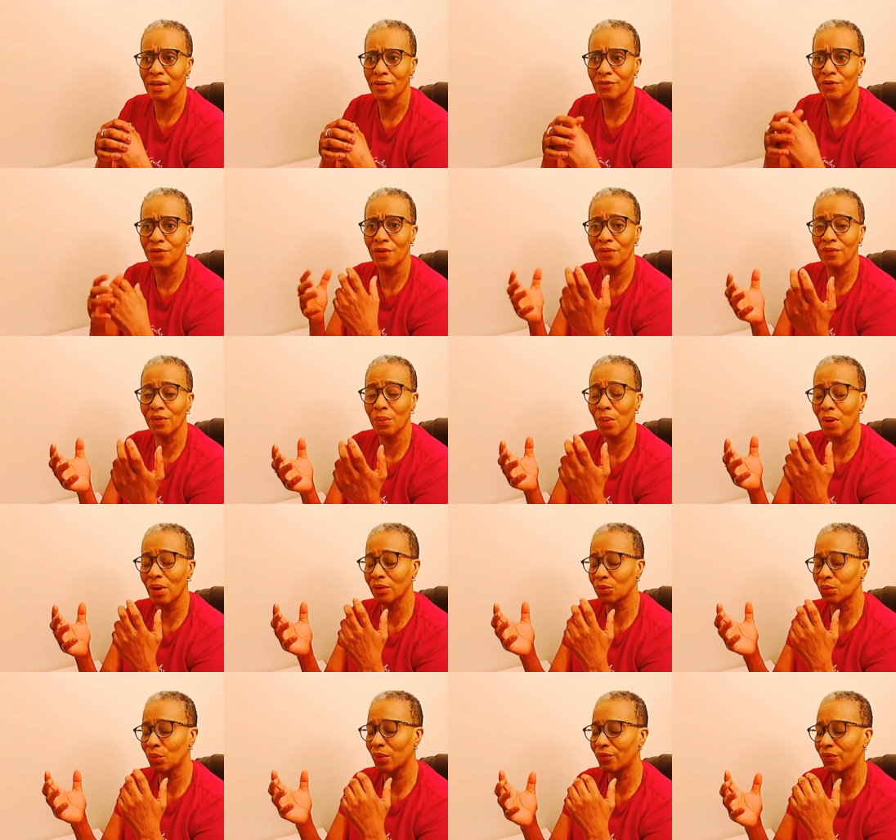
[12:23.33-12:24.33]
If you've ever
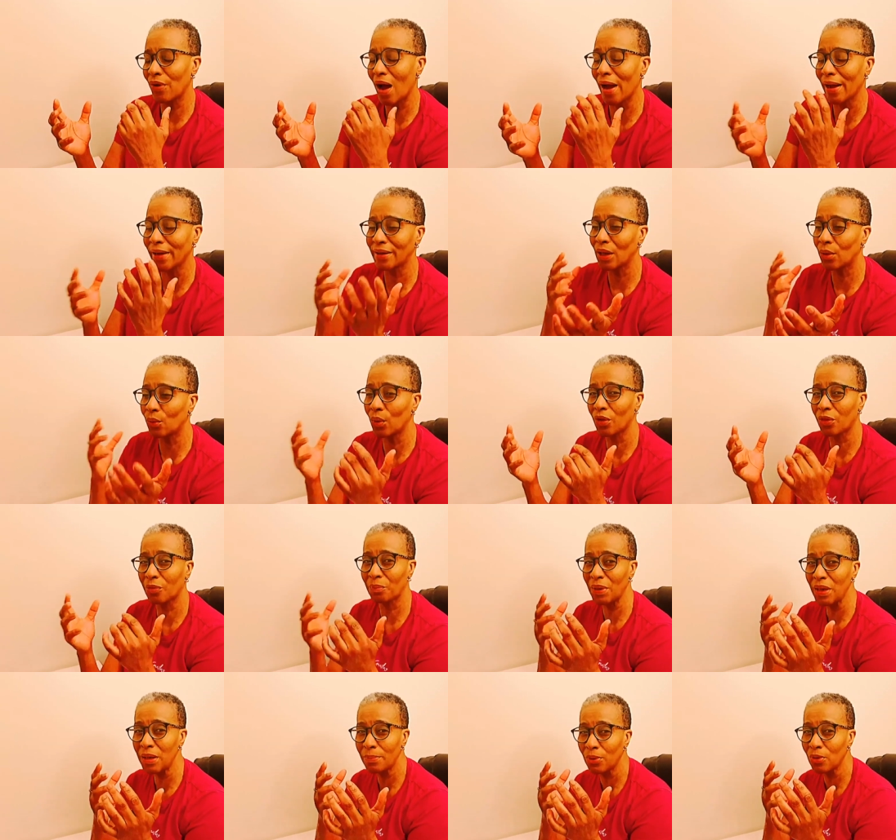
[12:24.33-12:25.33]
worked with high net worth
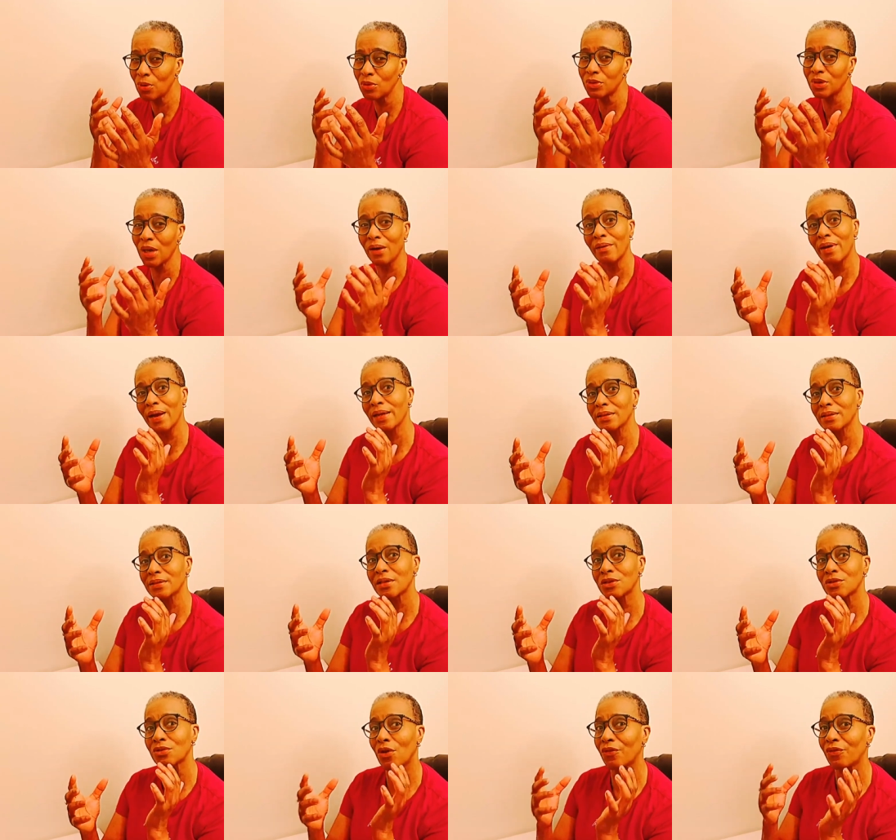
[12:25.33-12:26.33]
people,
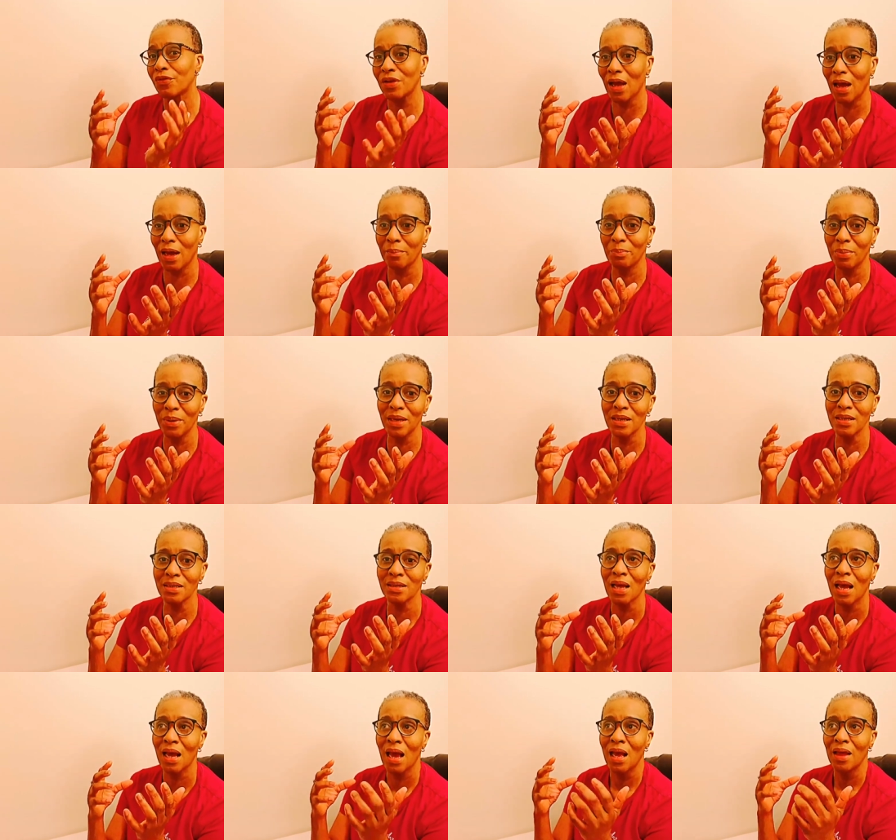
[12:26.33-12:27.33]
directors, or VIPs,
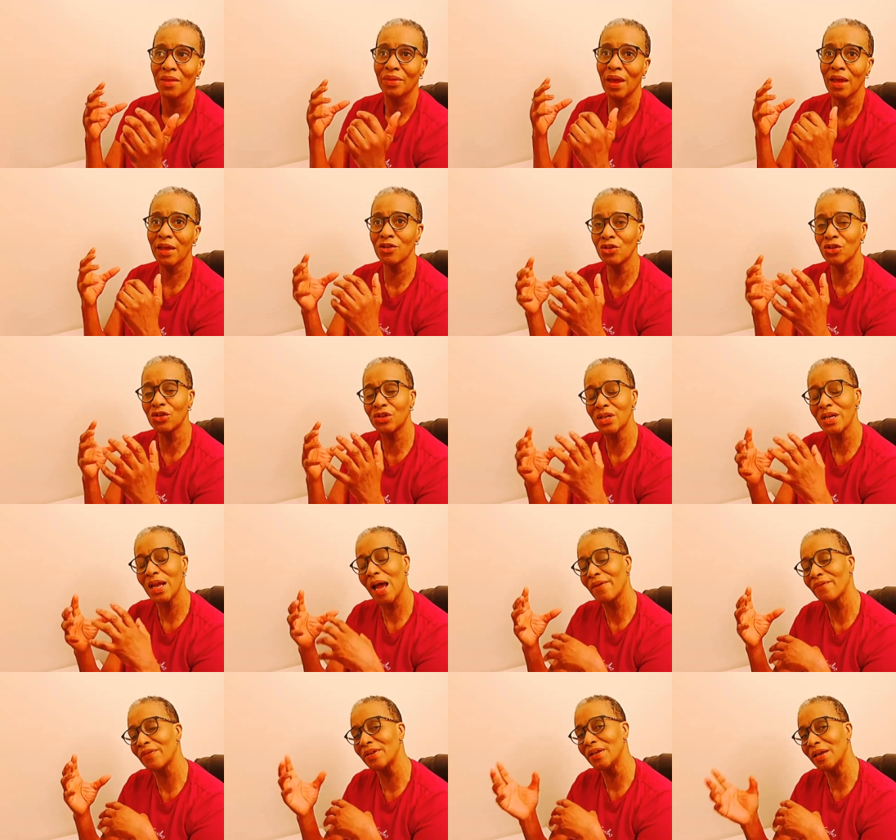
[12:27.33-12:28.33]
they usually
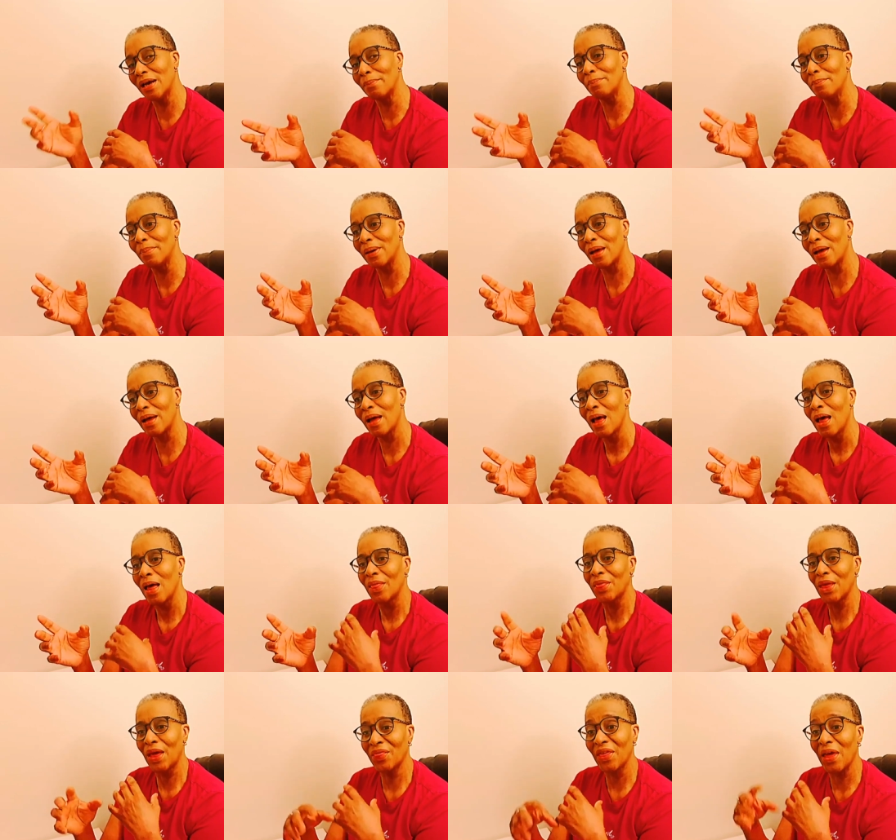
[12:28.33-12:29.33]
have a number
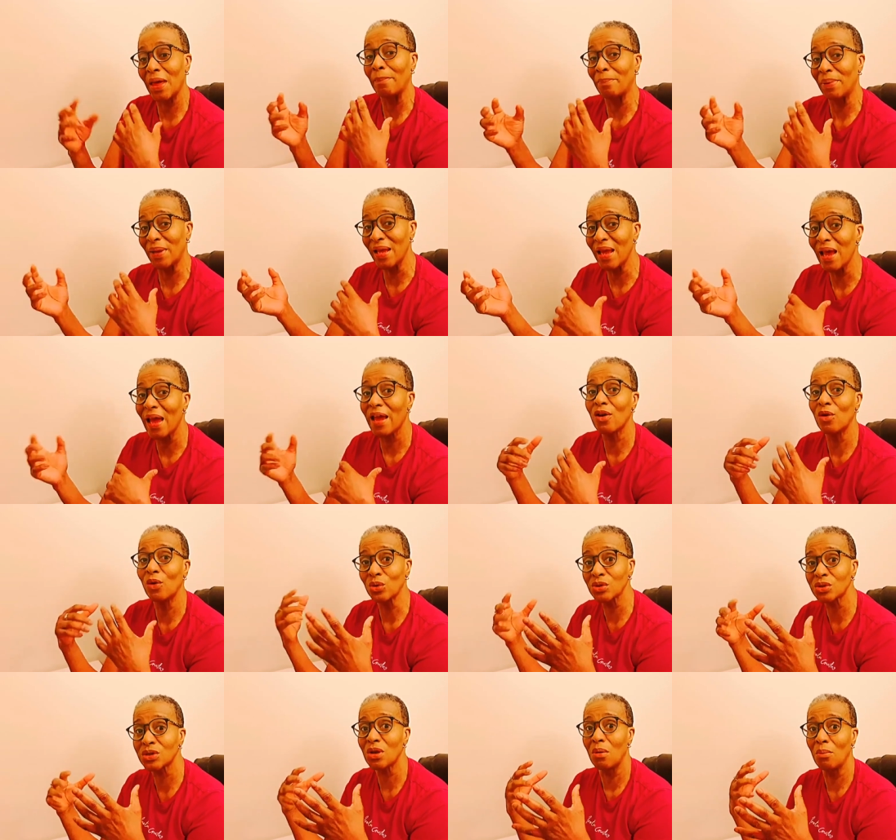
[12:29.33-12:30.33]
that their PA
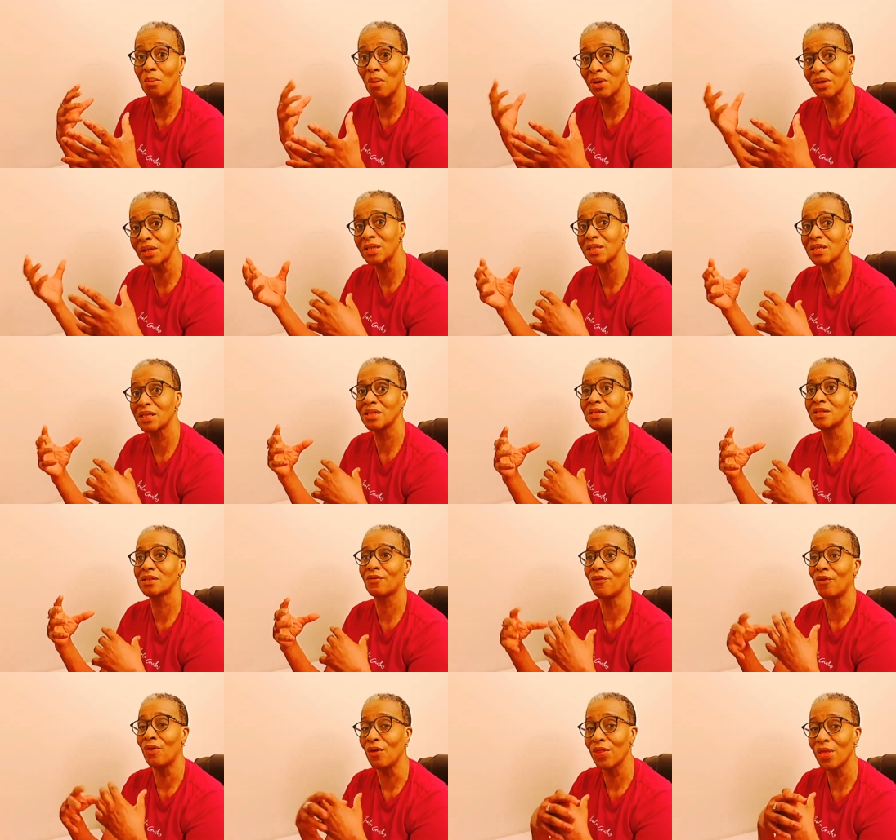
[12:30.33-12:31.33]
also monitors
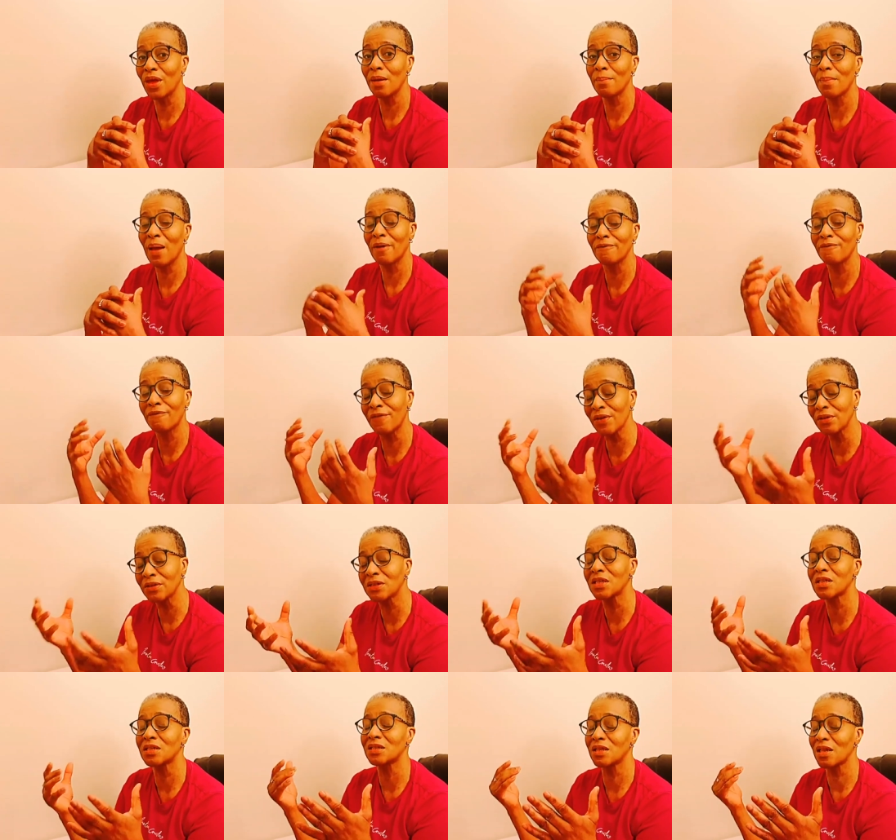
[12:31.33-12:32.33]
for them and
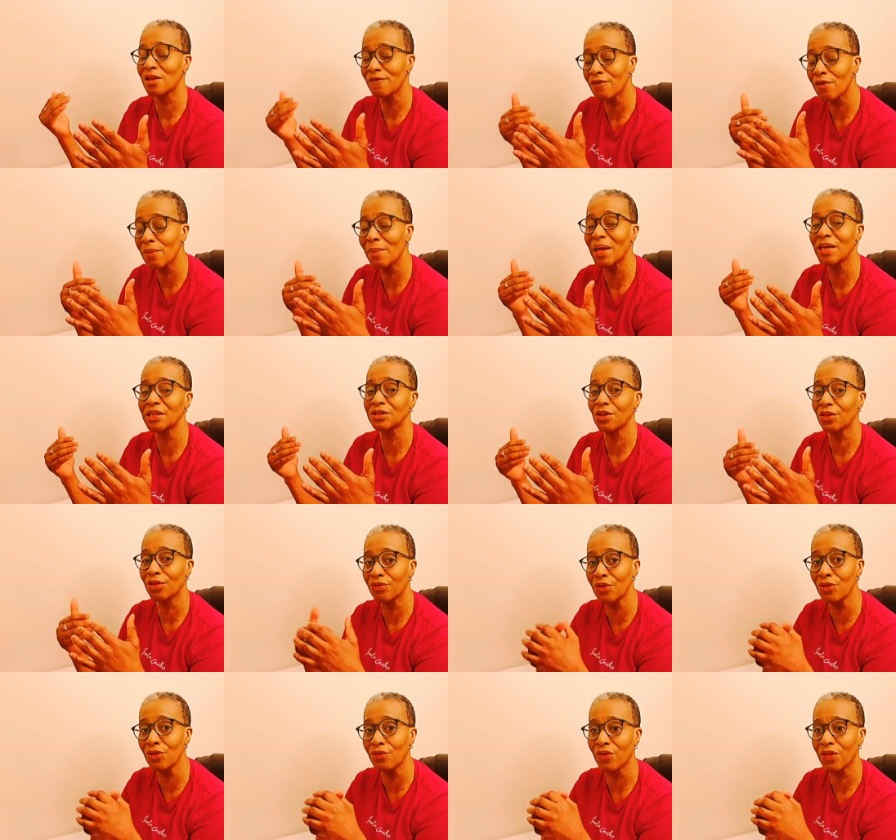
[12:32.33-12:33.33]
filters the information
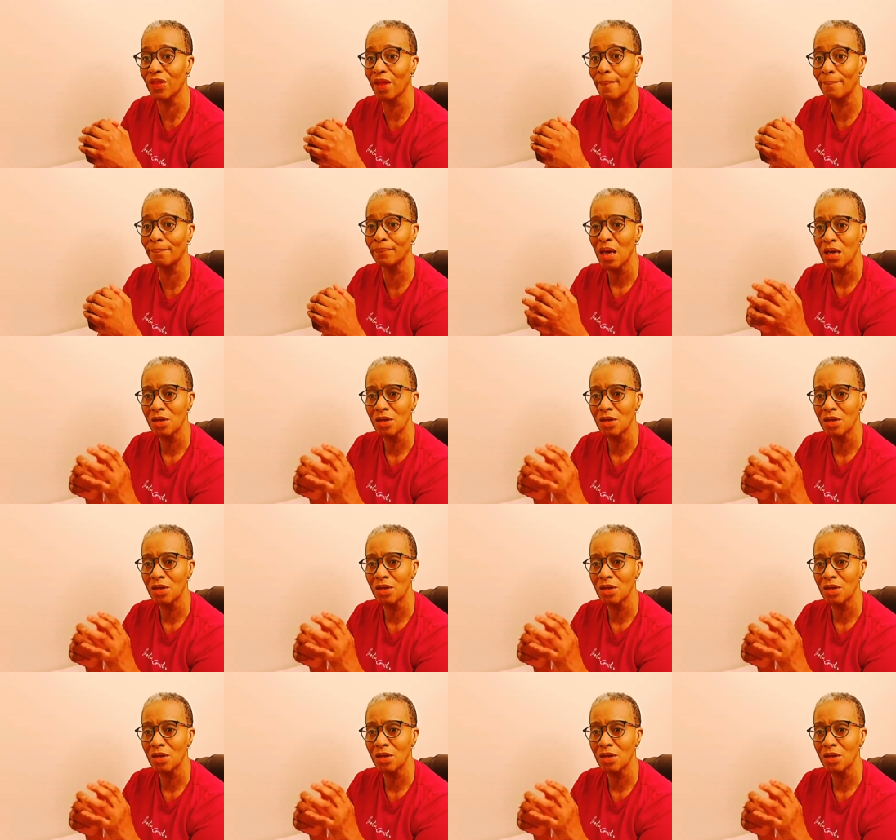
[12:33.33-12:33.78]
through for them.